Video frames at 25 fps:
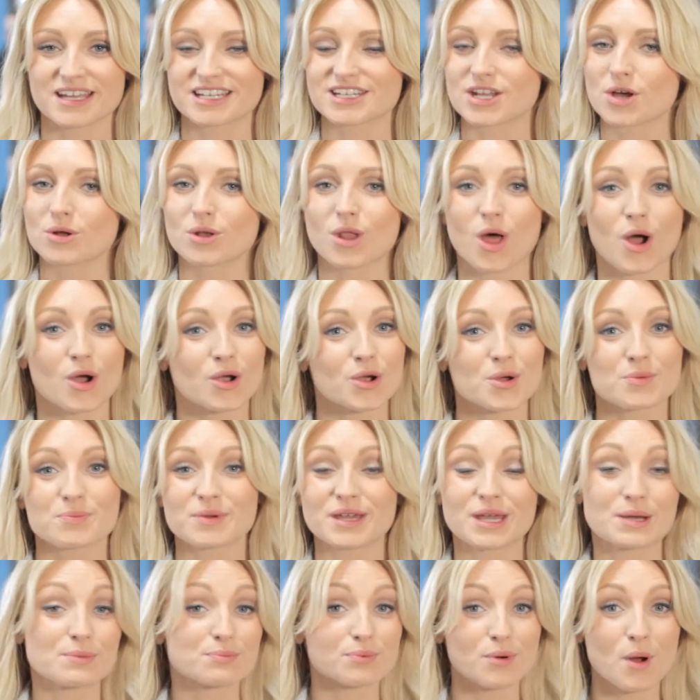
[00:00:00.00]
no longer
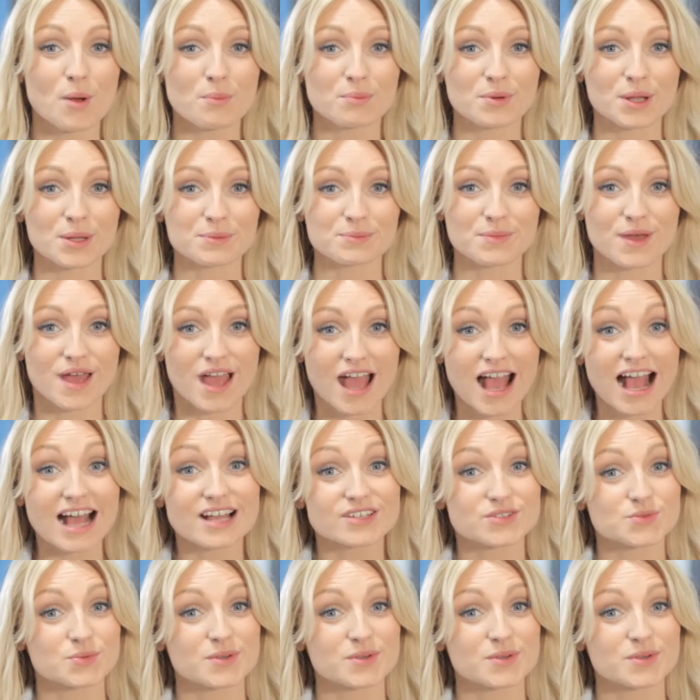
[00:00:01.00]
be a problem as